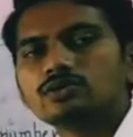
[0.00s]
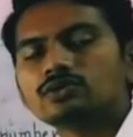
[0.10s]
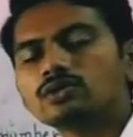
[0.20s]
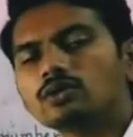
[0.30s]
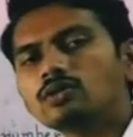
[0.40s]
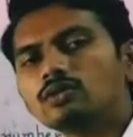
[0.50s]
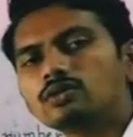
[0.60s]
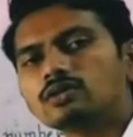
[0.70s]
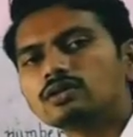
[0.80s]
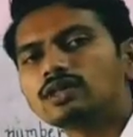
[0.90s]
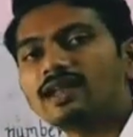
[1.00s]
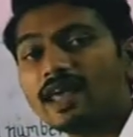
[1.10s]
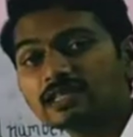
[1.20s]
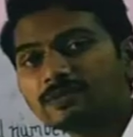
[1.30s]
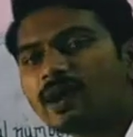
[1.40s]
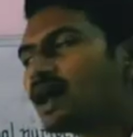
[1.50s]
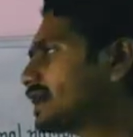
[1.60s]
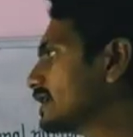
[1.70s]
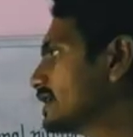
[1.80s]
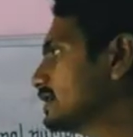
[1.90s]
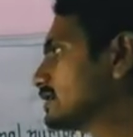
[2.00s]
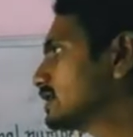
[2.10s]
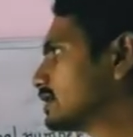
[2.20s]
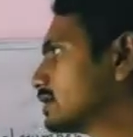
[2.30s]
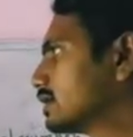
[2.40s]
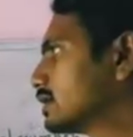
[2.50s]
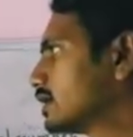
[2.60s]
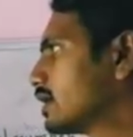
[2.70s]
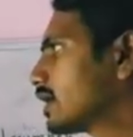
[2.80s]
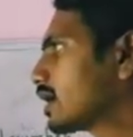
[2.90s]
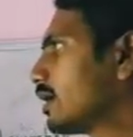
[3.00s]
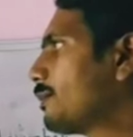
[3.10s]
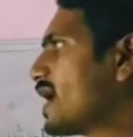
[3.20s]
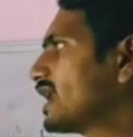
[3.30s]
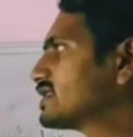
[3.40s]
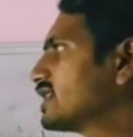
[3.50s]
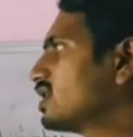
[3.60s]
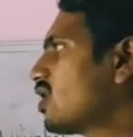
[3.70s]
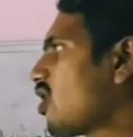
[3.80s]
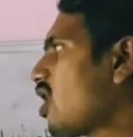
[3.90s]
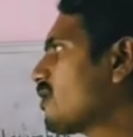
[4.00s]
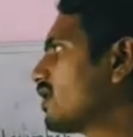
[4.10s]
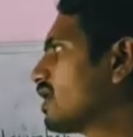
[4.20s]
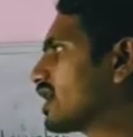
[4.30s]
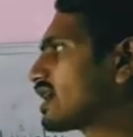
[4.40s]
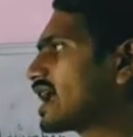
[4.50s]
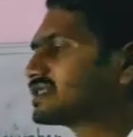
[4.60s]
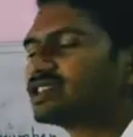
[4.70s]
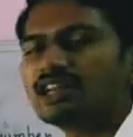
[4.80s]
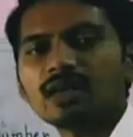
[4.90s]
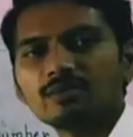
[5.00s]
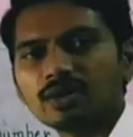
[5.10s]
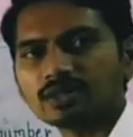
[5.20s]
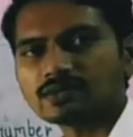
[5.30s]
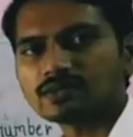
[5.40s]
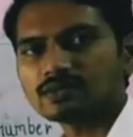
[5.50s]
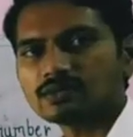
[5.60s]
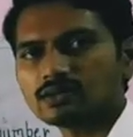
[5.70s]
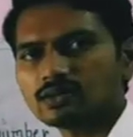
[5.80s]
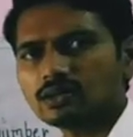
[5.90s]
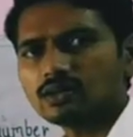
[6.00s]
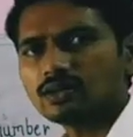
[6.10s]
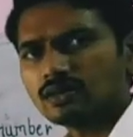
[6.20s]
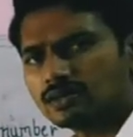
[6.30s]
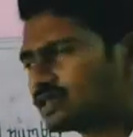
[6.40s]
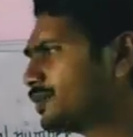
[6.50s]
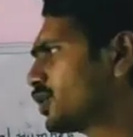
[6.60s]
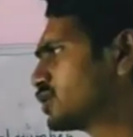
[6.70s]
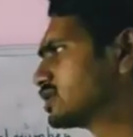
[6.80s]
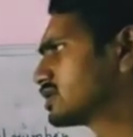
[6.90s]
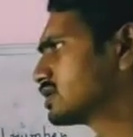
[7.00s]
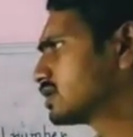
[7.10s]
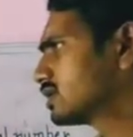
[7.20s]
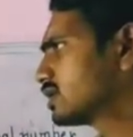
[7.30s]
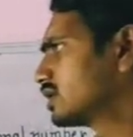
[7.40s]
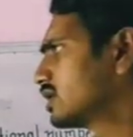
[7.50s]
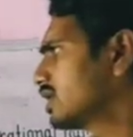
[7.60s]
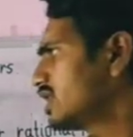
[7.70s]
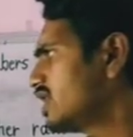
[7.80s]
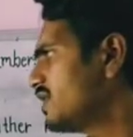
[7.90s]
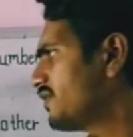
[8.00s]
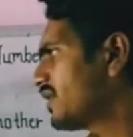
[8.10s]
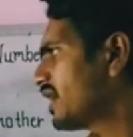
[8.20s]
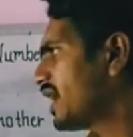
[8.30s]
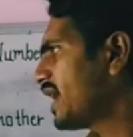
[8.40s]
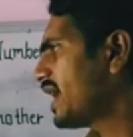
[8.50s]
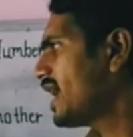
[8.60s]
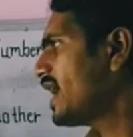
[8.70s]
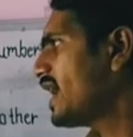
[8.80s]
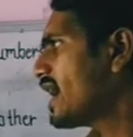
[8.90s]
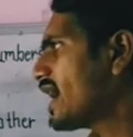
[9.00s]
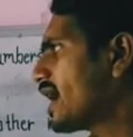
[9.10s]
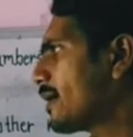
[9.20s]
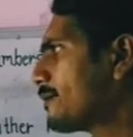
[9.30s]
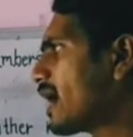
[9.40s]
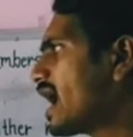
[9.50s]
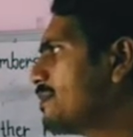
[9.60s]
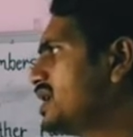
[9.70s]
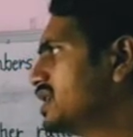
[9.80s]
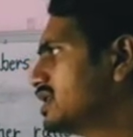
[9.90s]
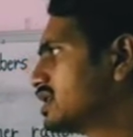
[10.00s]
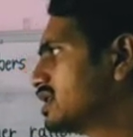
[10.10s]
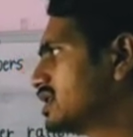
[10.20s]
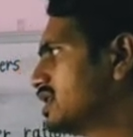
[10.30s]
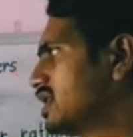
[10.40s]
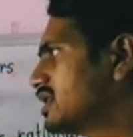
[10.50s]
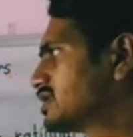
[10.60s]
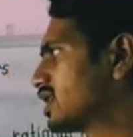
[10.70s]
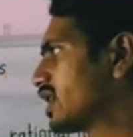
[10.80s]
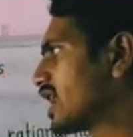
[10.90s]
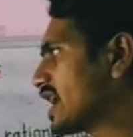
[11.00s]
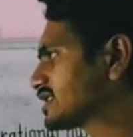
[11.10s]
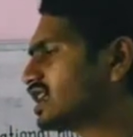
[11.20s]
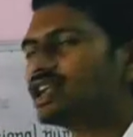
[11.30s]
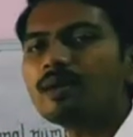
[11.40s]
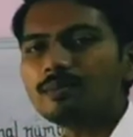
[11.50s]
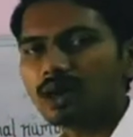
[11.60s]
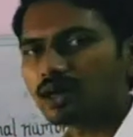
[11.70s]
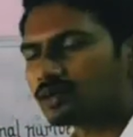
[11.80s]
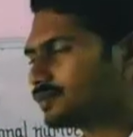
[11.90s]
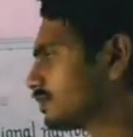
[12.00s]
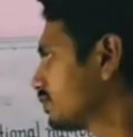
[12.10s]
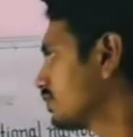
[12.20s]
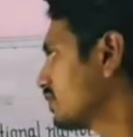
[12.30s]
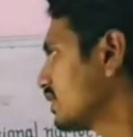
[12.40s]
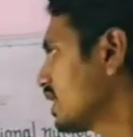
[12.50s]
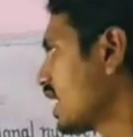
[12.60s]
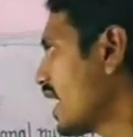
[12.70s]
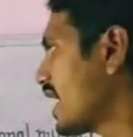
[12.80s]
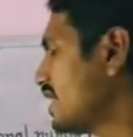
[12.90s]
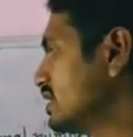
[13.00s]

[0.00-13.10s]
So the next part is comparison of rational numbers. Suppose if A by B is a rational number and